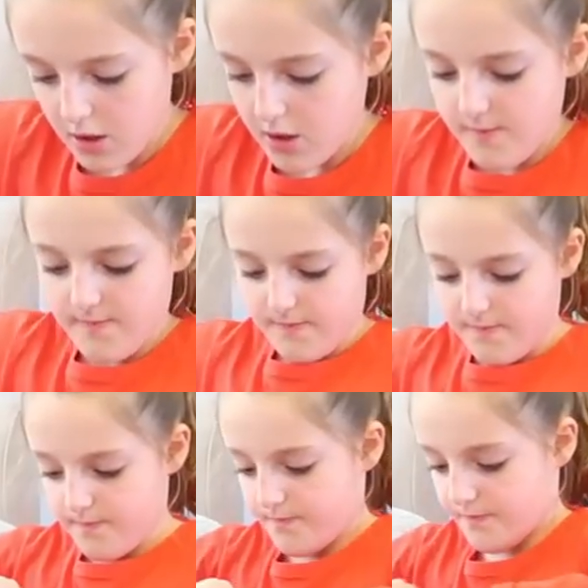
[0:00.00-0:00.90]
Is that
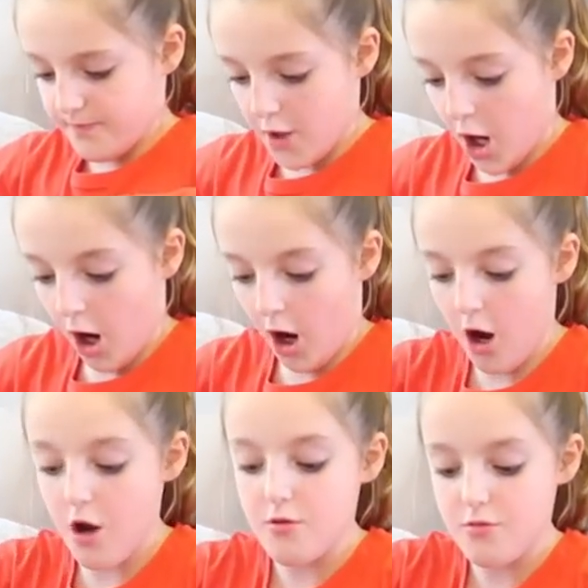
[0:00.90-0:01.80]
more clothes?
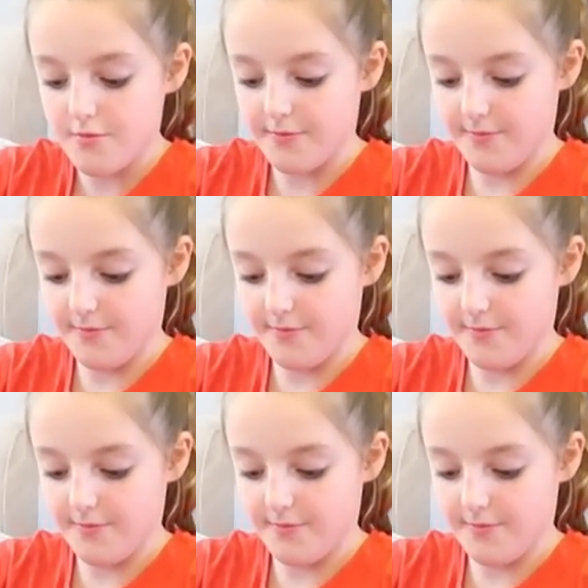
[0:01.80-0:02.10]
No.